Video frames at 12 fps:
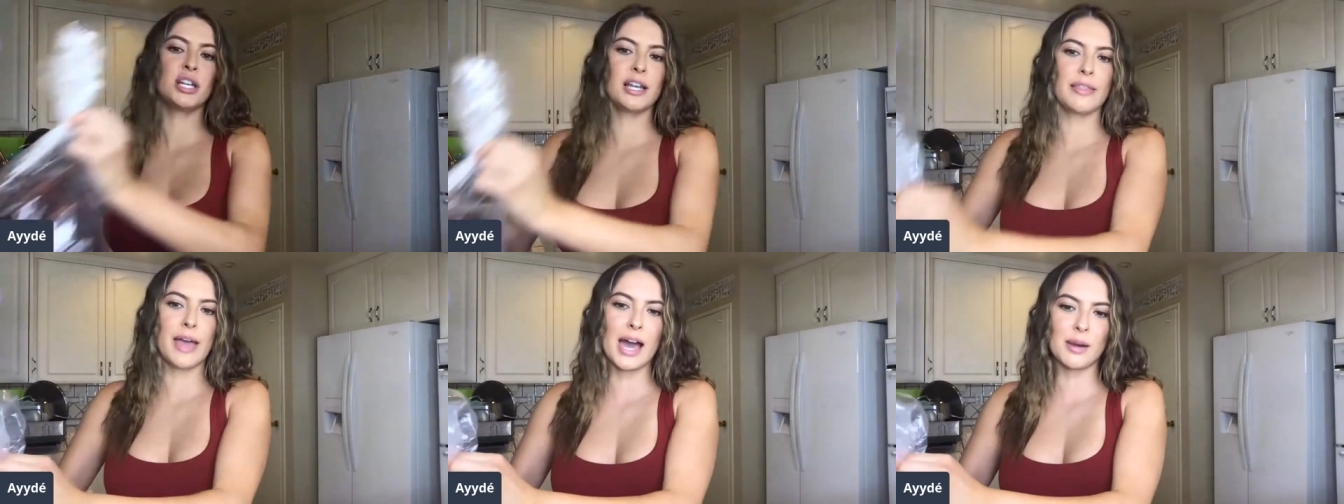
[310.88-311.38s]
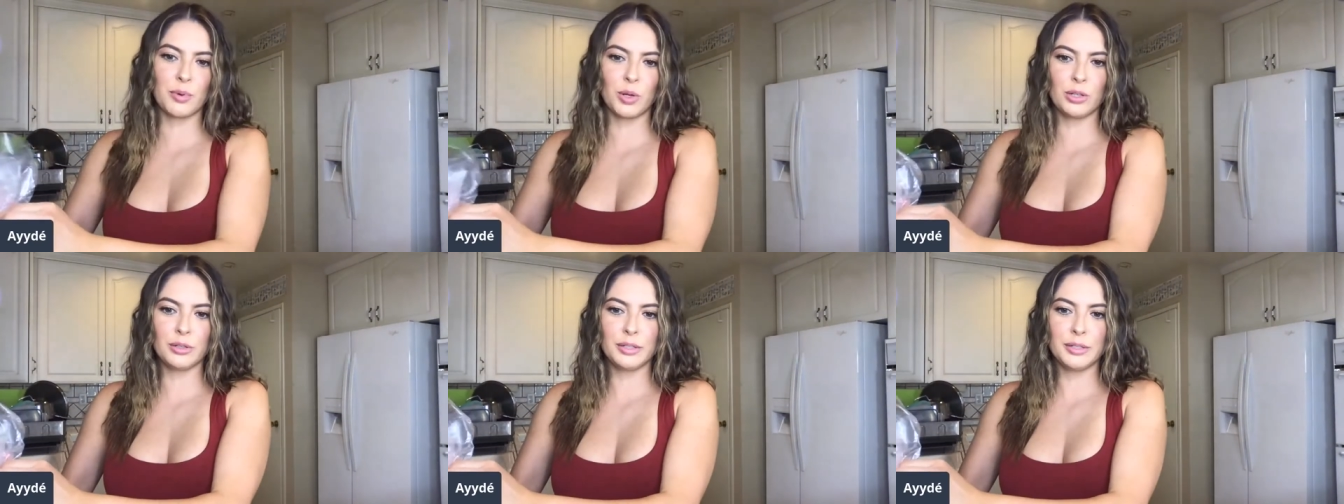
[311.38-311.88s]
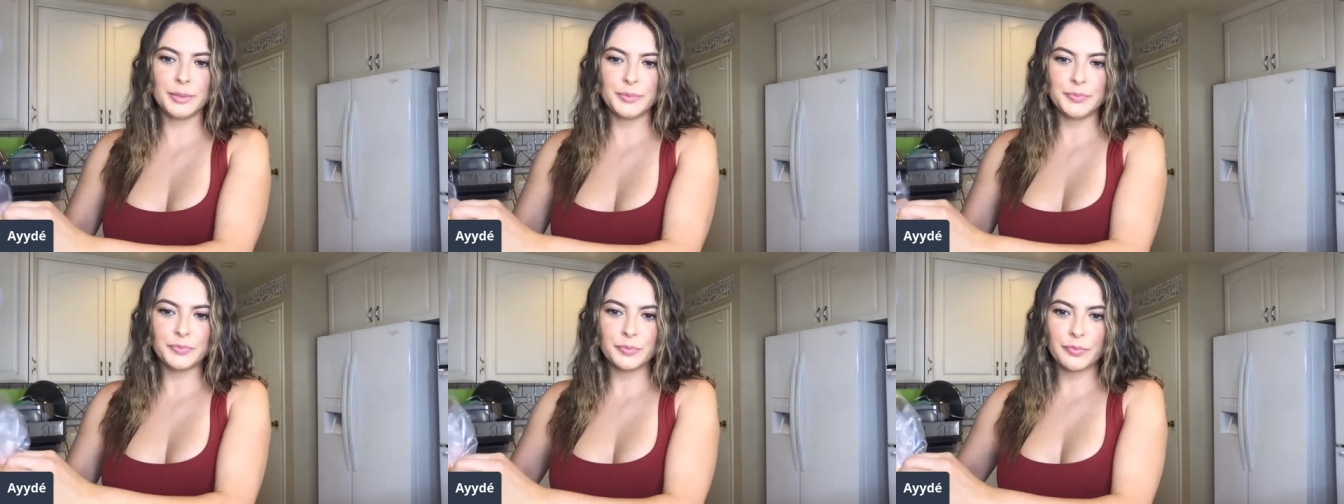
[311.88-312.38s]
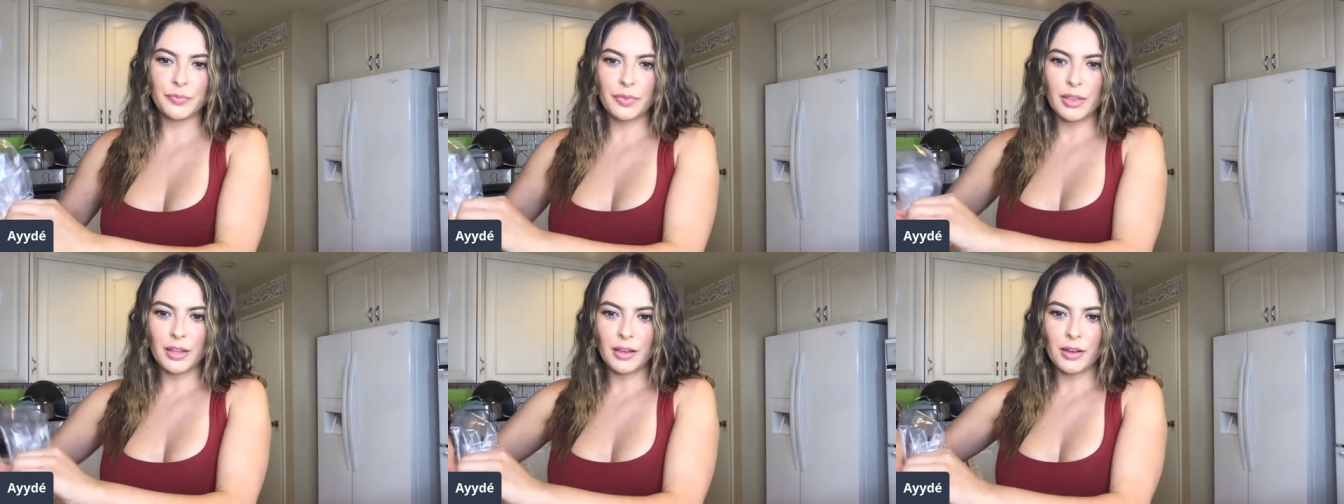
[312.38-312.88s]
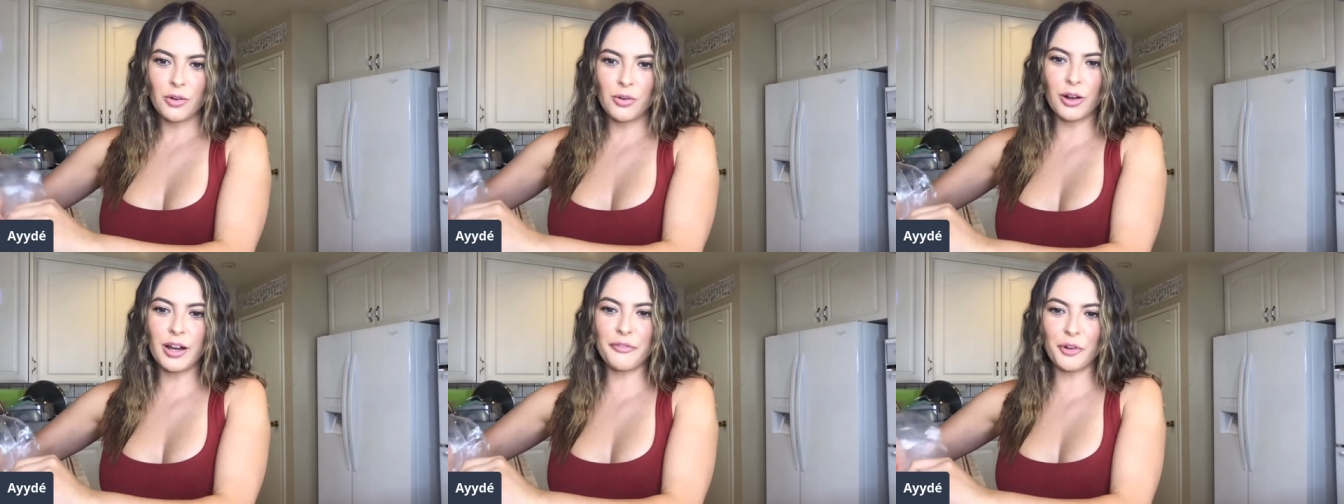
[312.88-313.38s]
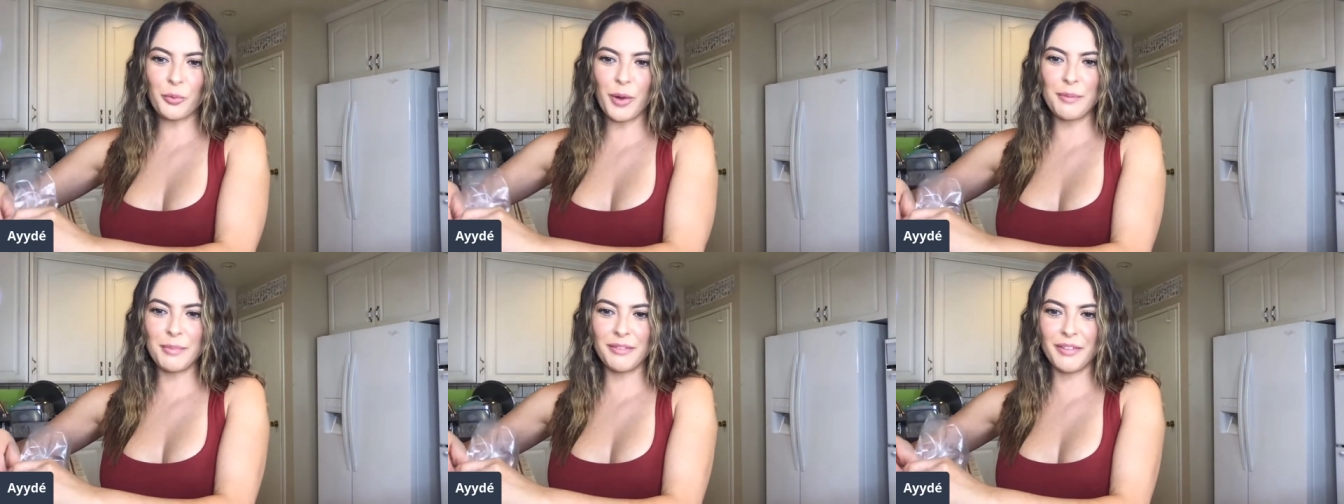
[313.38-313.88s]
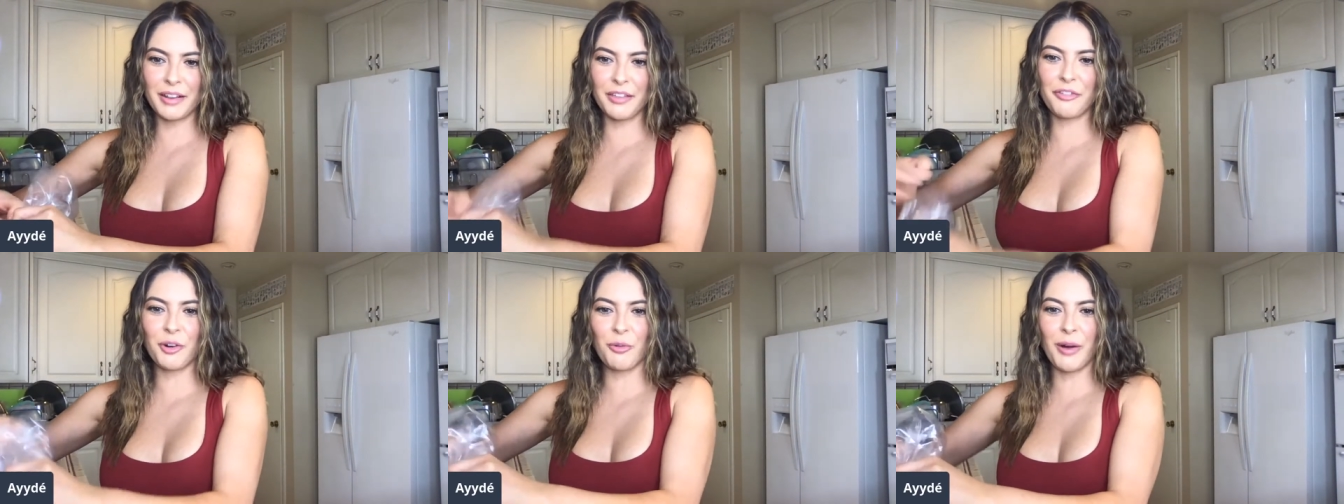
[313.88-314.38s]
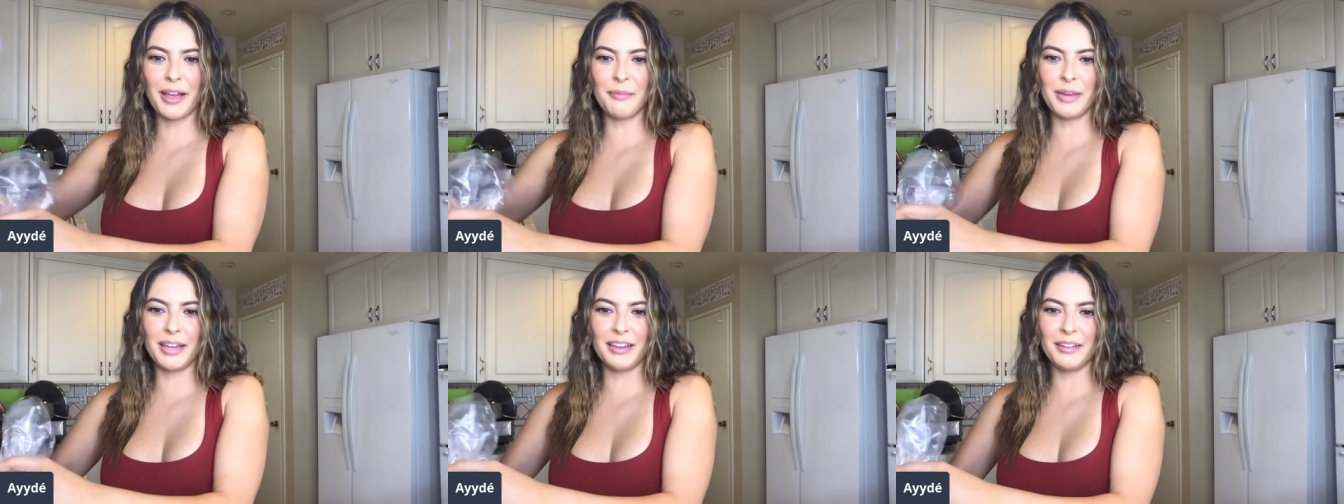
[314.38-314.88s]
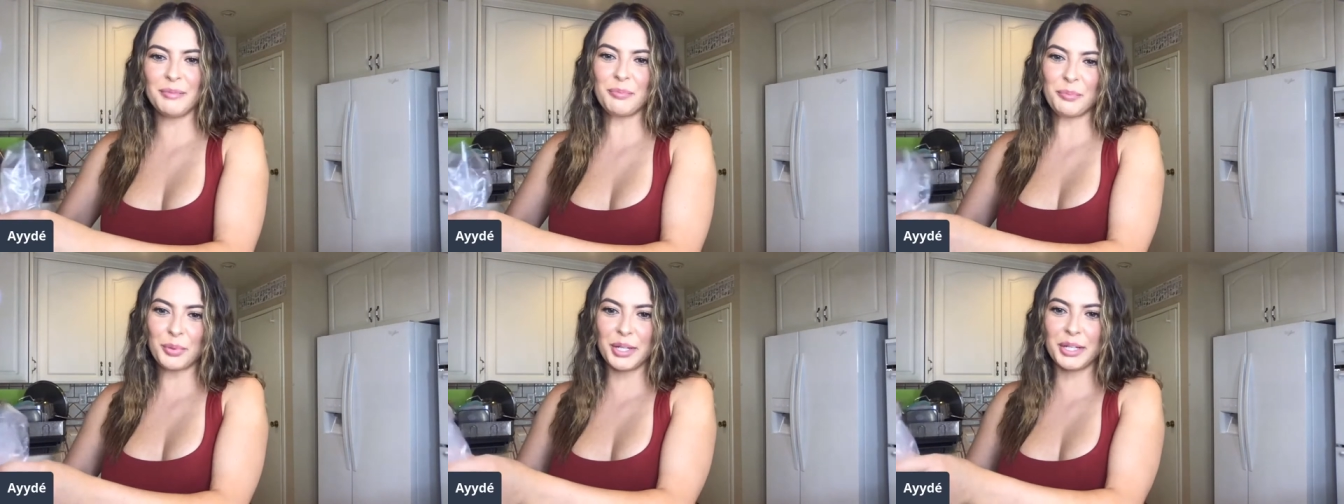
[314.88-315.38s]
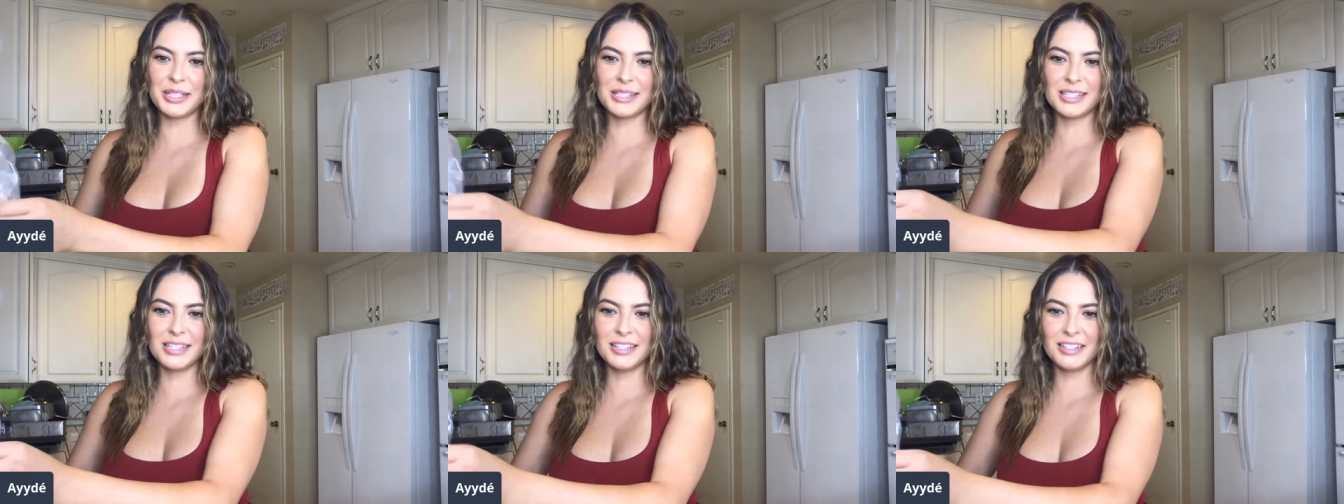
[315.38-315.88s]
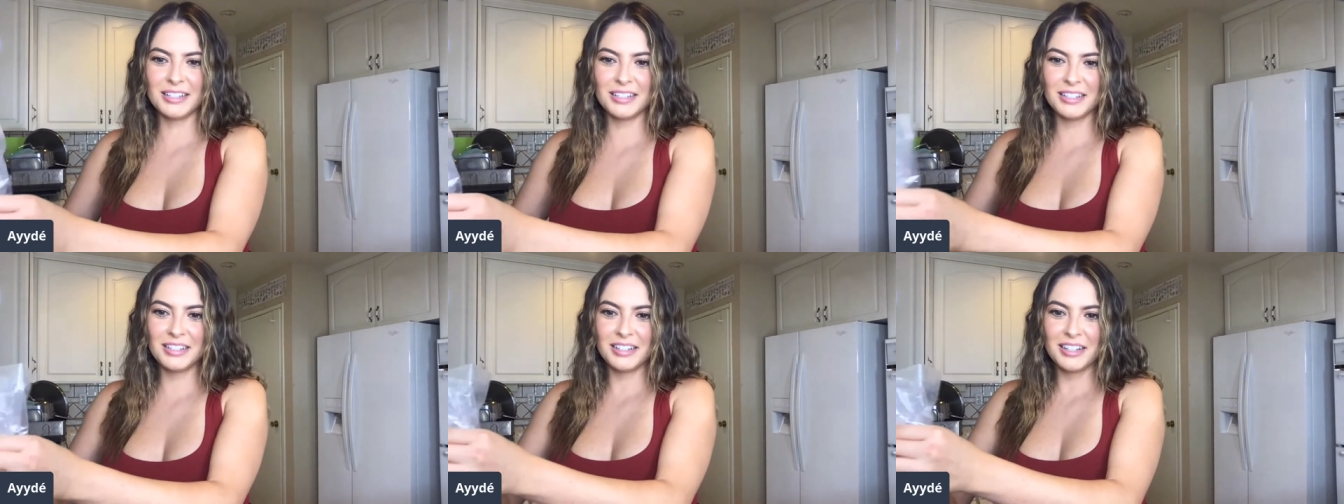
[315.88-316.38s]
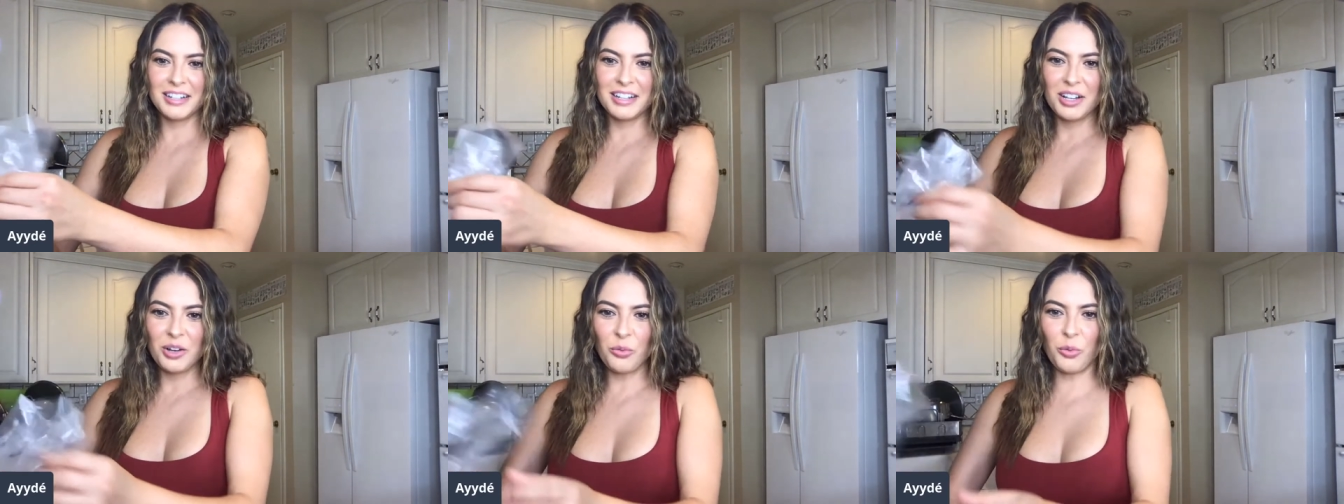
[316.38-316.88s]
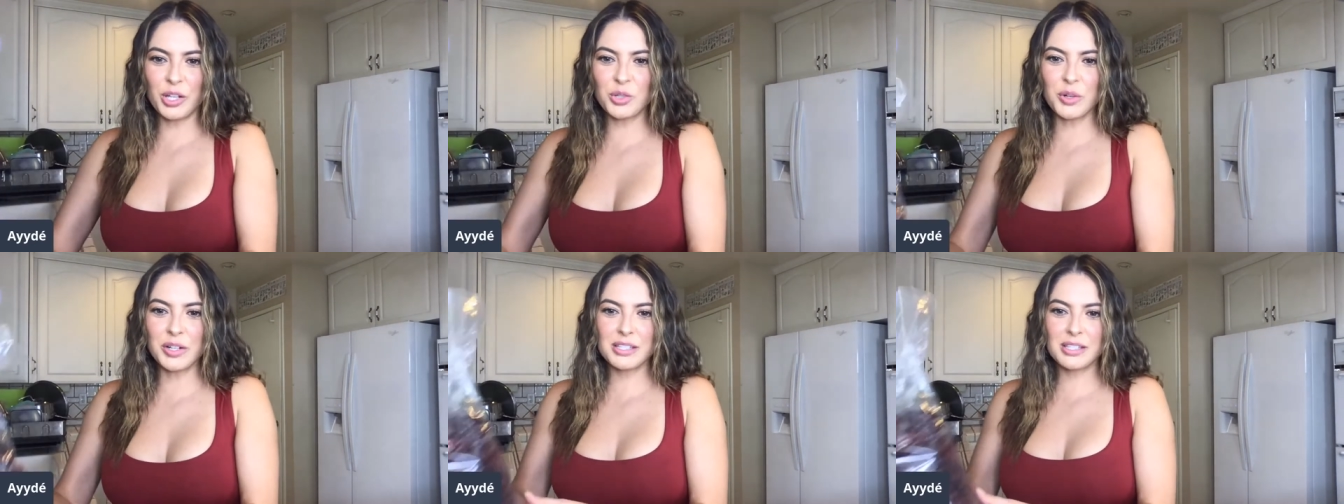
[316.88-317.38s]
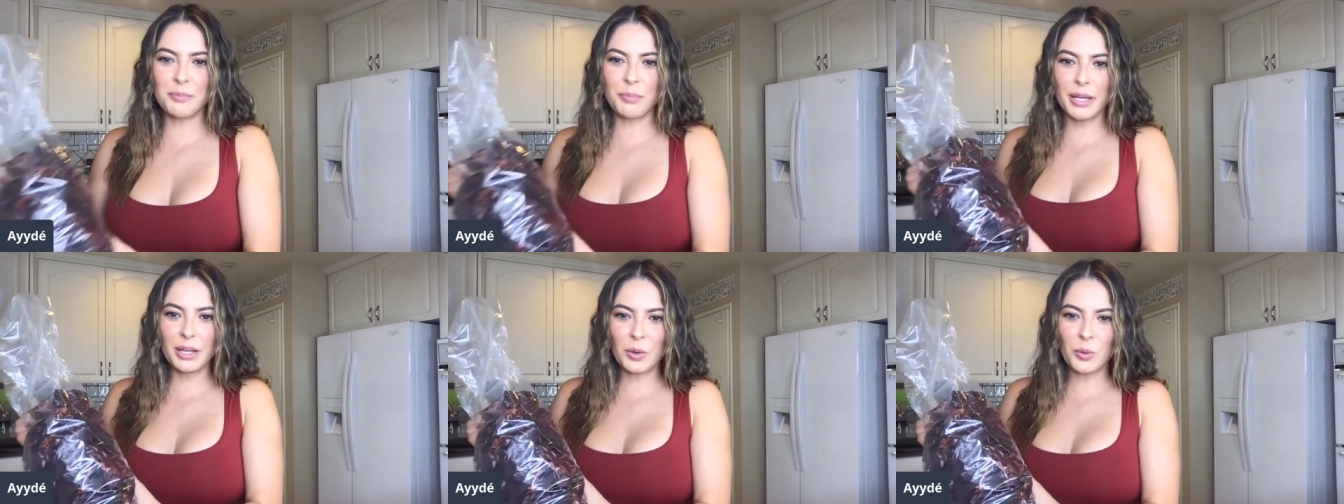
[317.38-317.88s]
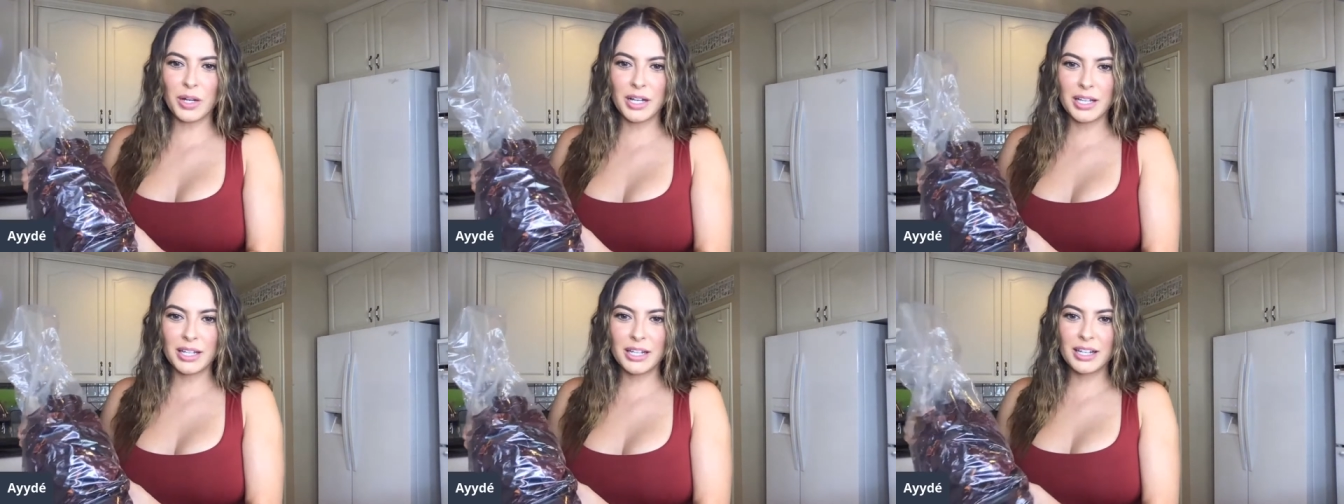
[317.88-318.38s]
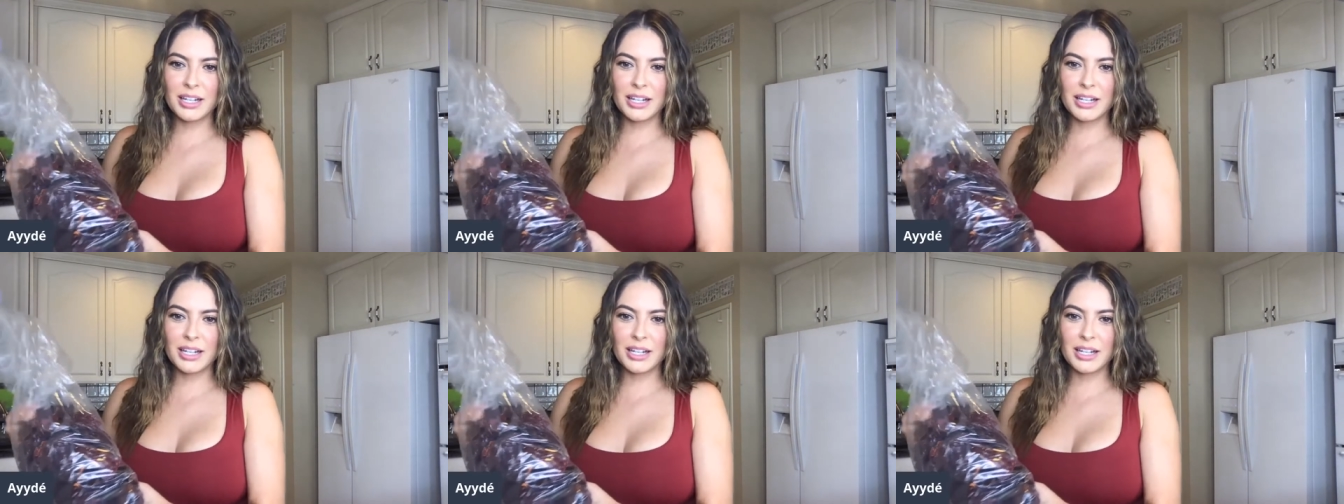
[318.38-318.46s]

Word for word: chile de árbol. Roja for red meat, verde for white meat. Pretty easy. Which one is the pink one?